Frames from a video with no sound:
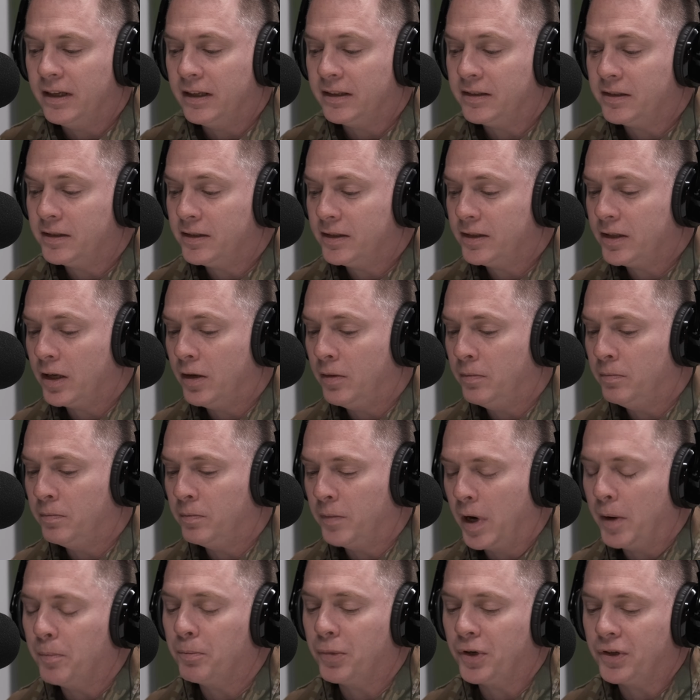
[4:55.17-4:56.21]
some
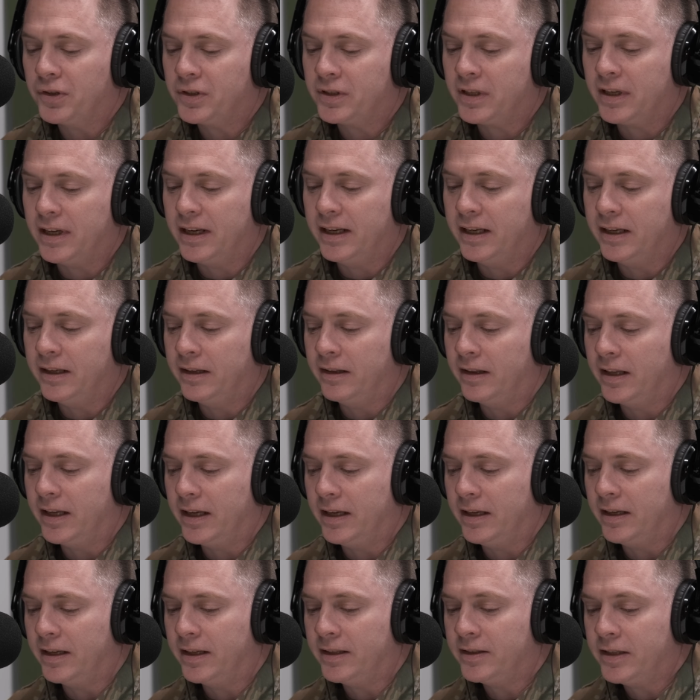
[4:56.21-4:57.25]
members in
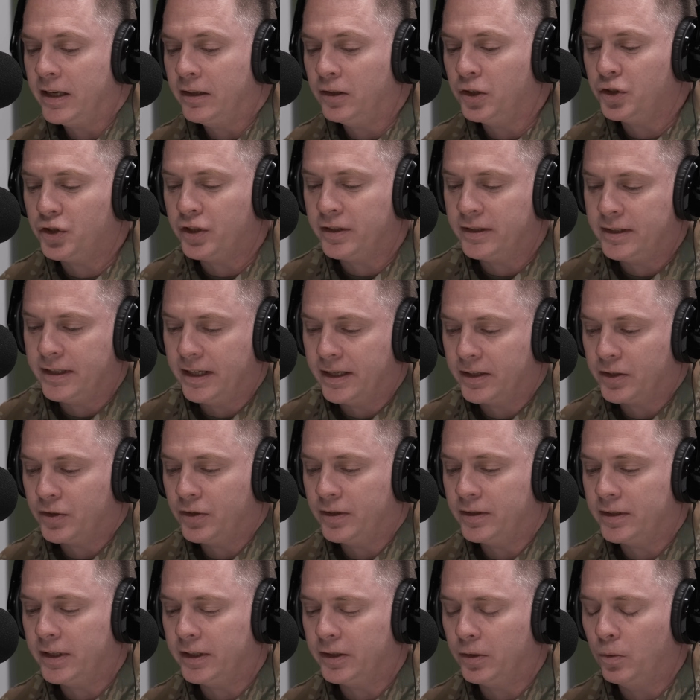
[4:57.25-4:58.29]
the intelligence
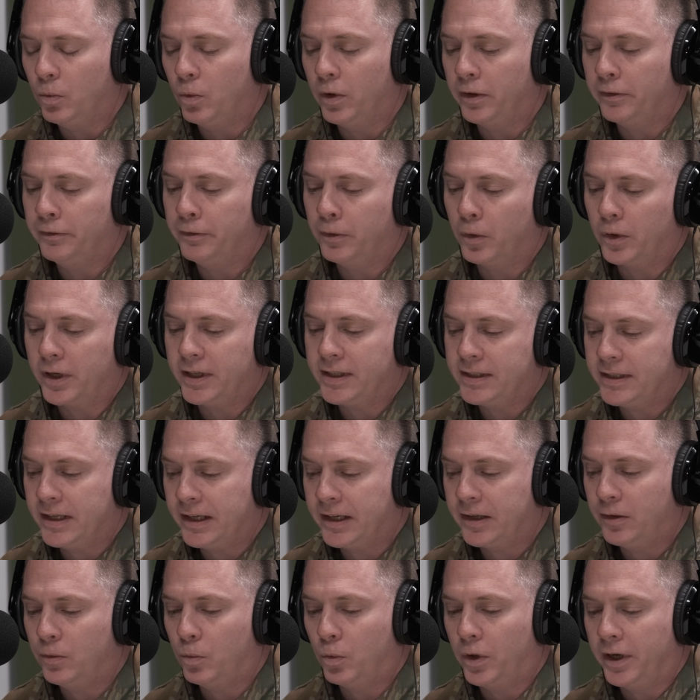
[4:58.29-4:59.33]
sections at the
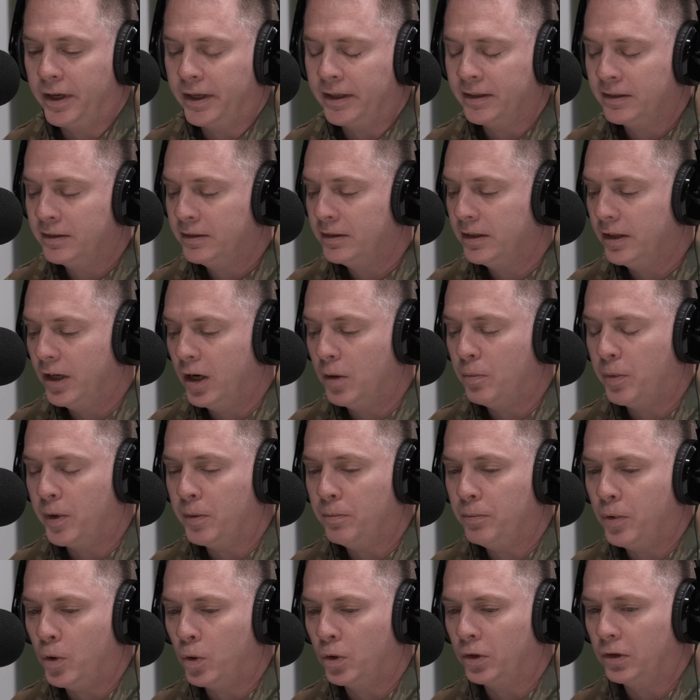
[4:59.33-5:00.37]
142nd Wing up in
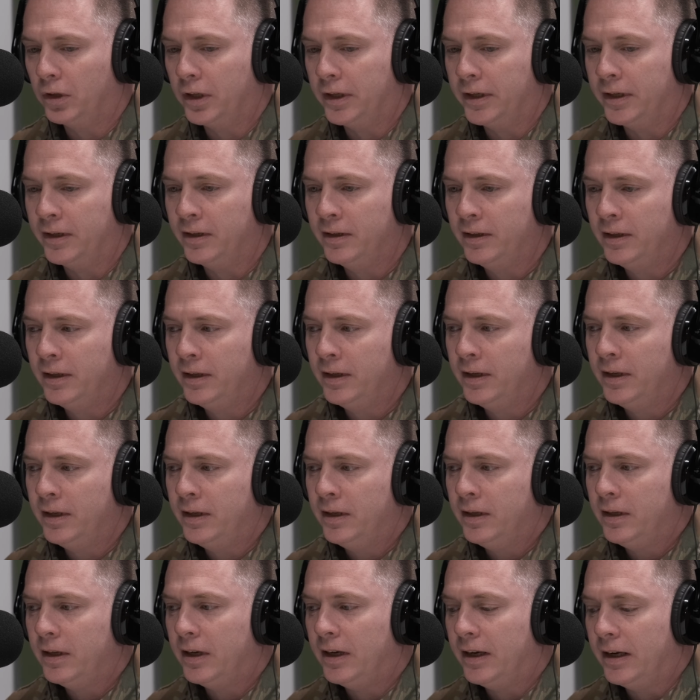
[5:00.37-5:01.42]
Portland
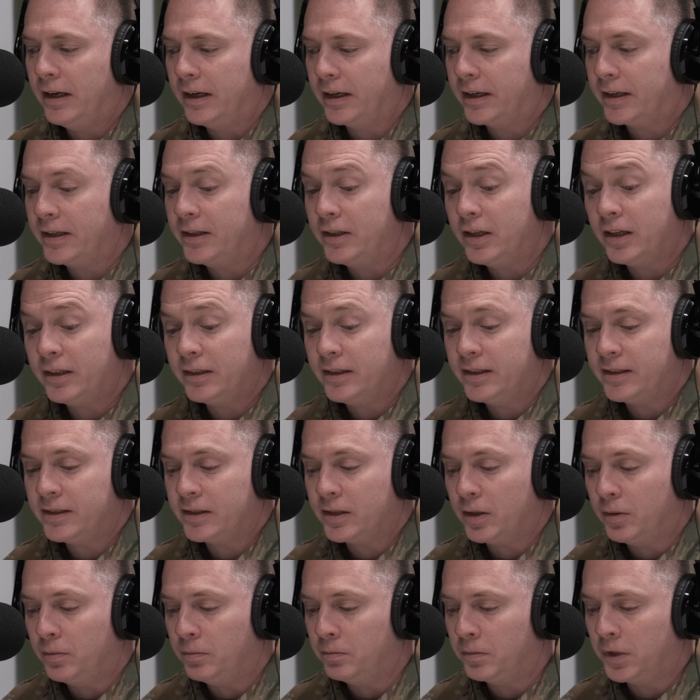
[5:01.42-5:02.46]
conducted
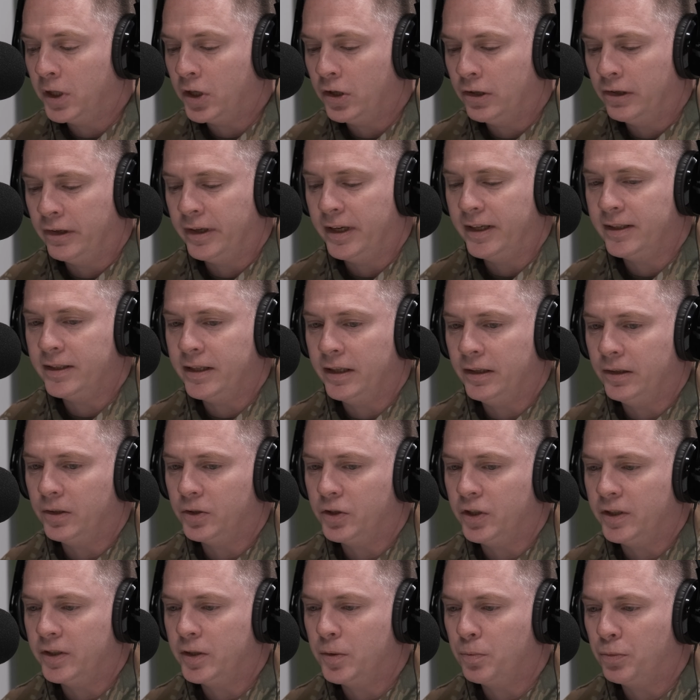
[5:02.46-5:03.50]
some current intelligence